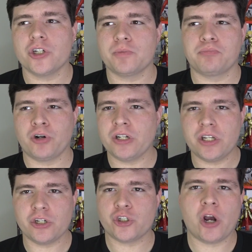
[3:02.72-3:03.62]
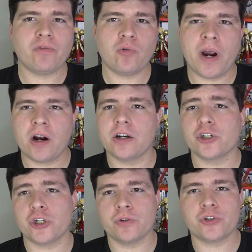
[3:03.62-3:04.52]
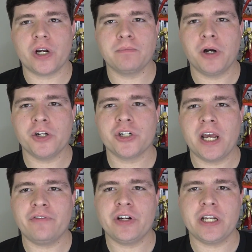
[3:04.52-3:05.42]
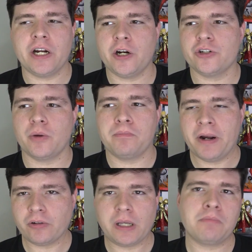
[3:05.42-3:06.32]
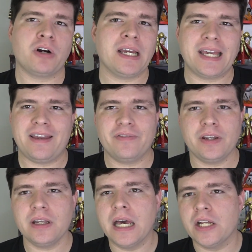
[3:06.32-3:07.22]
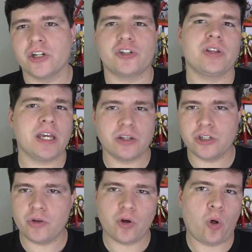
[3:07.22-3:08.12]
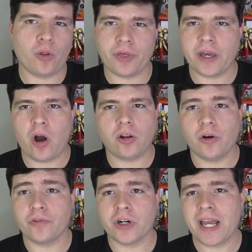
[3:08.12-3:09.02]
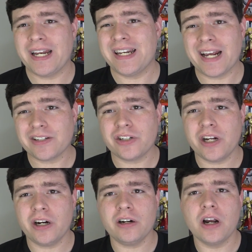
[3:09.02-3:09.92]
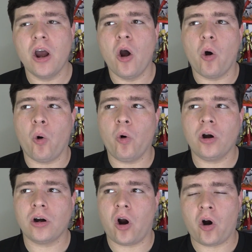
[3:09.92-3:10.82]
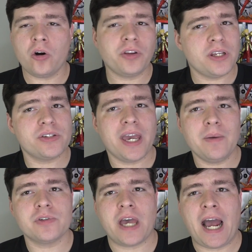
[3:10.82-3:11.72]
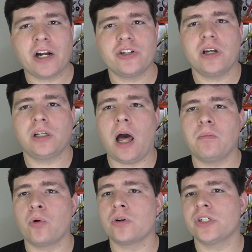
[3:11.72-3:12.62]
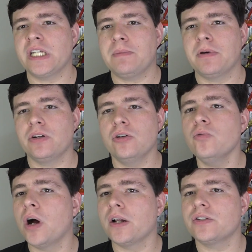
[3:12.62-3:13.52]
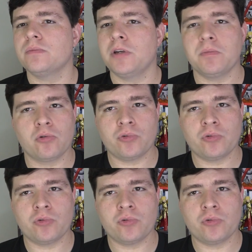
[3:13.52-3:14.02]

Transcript: just printing shovelware on a shoestring budget every year to barely break even, just so they can do the whole thing all over again next year? Or are these games actually a lot more deep and nuanced than people